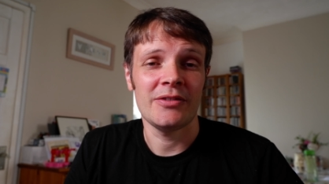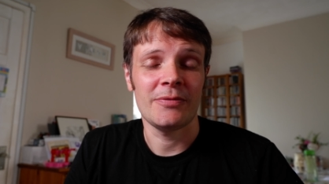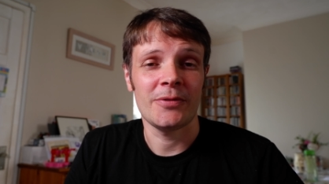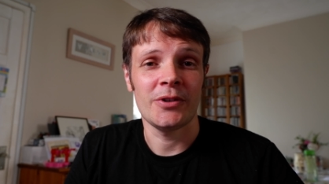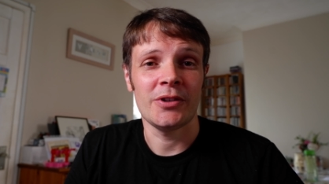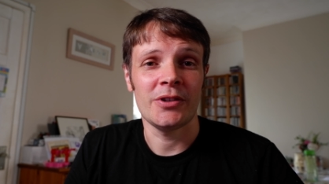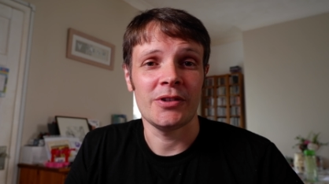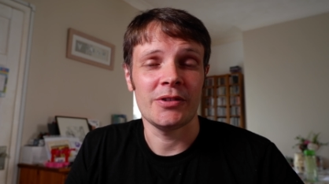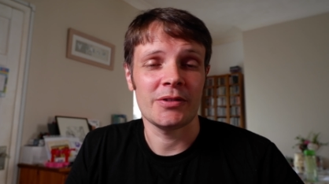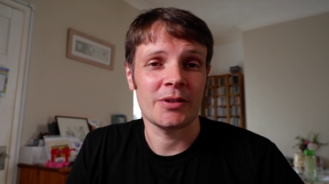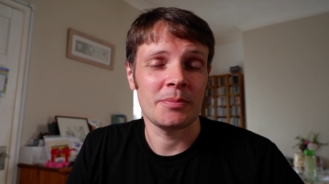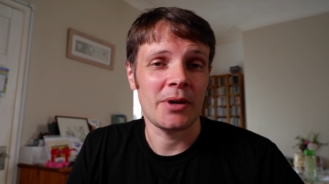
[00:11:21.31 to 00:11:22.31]

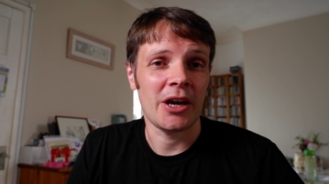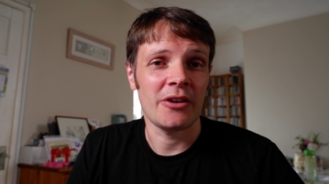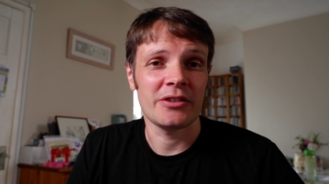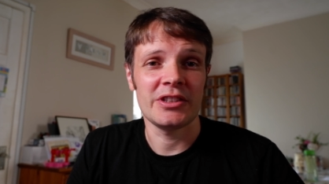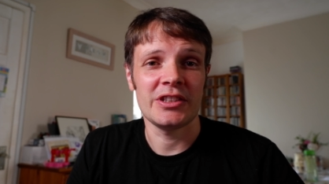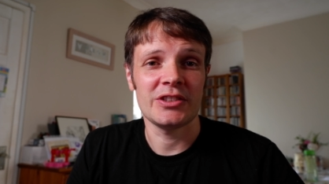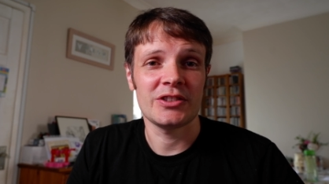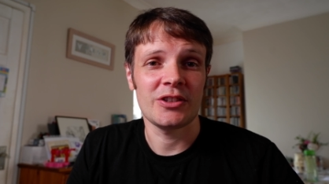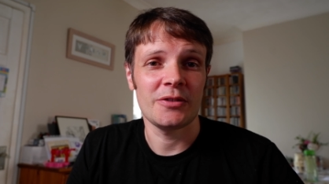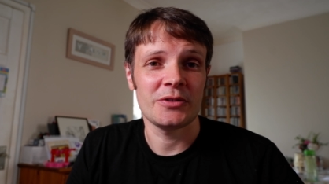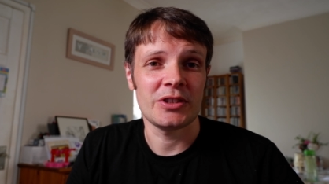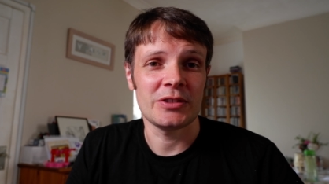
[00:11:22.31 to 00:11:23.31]
for comparing these
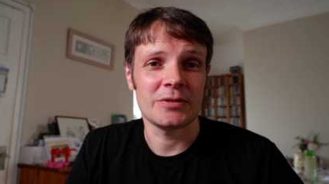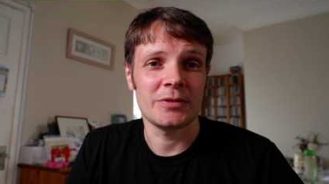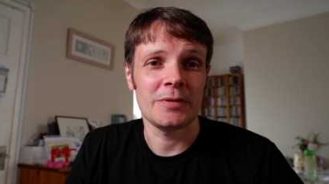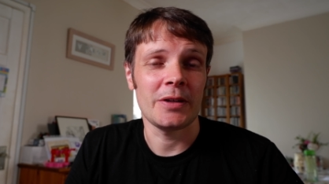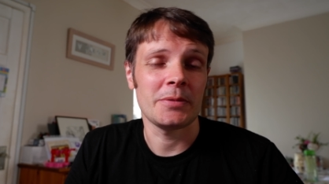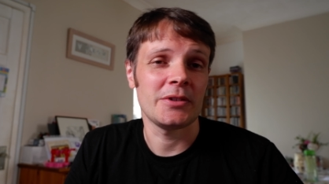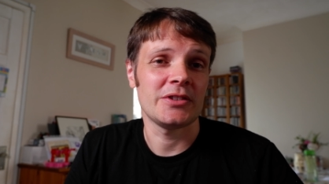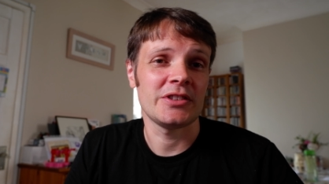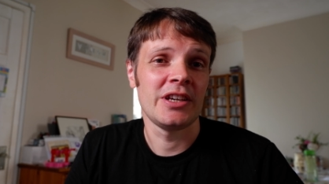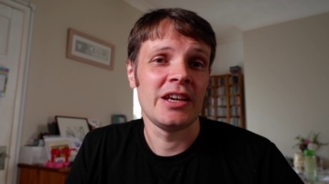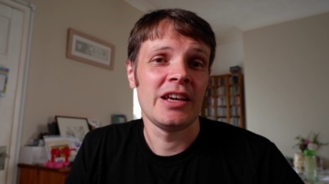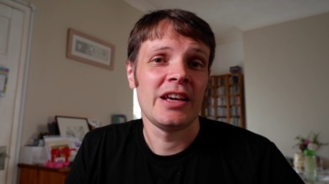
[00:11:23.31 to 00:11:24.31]
services to
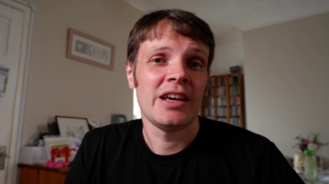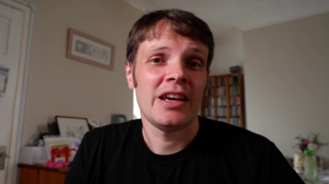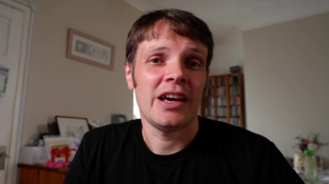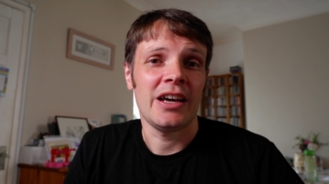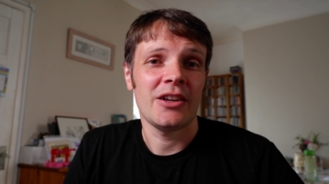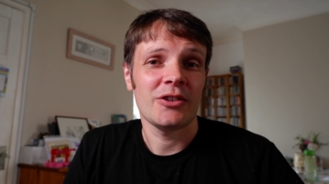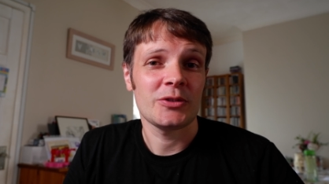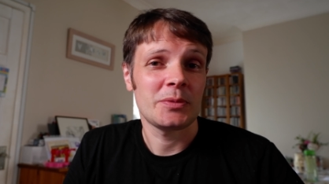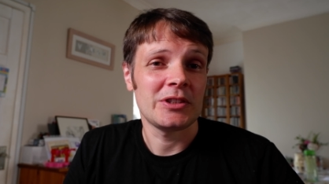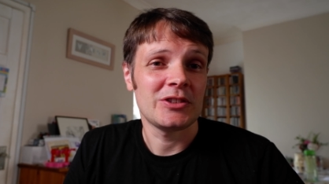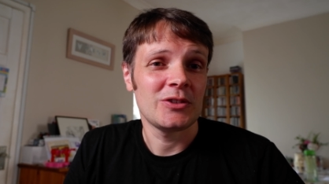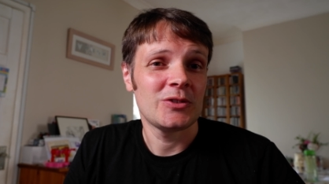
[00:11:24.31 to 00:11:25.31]
developers, and I'll
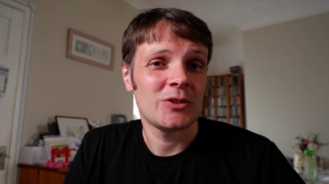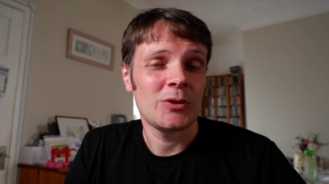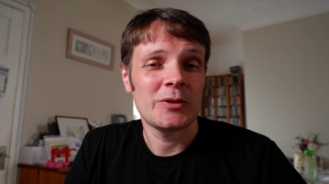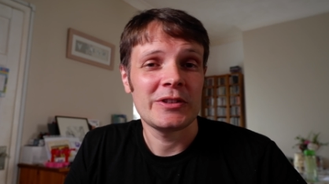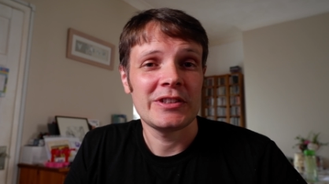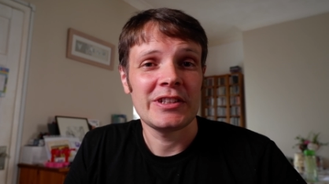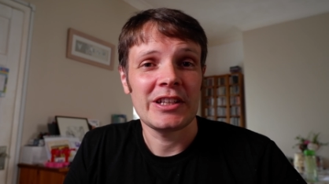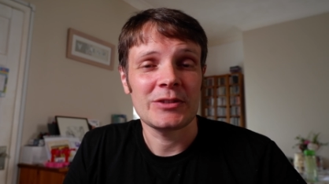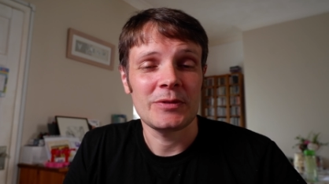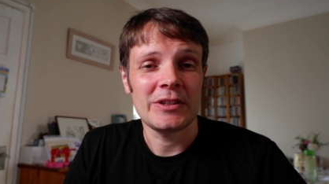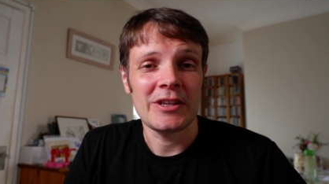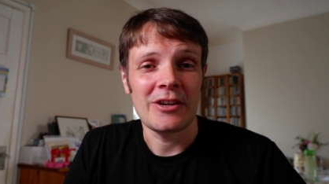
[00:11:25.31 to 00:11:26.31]
speak to you soon in the
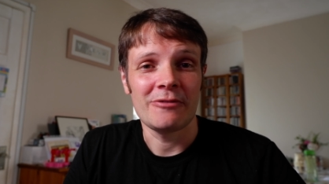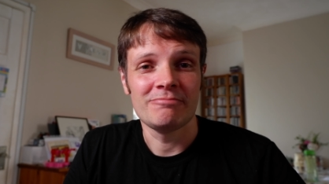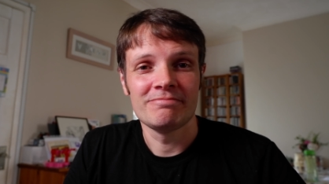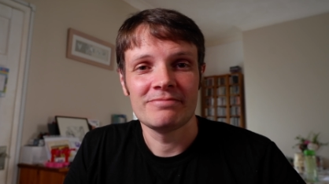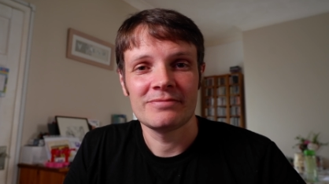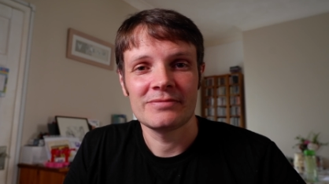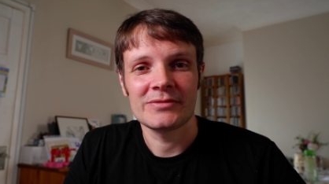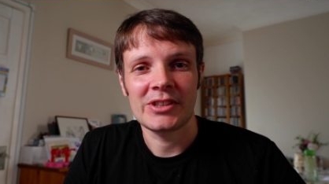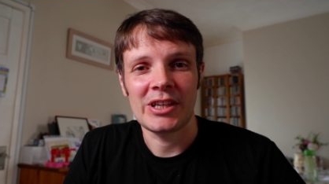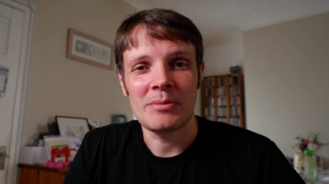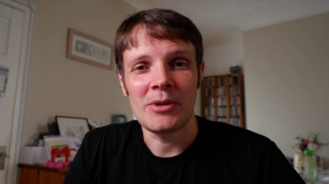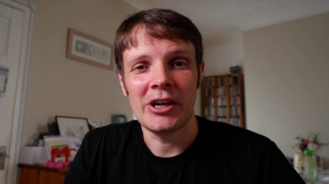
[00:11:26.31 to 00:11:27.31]
next video.
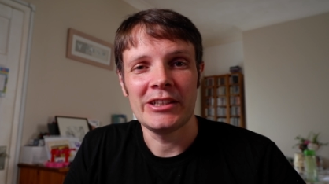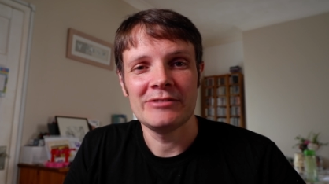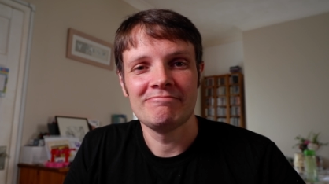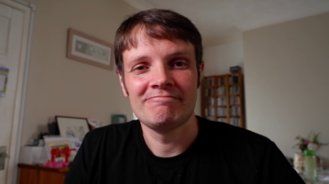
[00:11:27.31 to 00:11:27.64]
Okay, bye.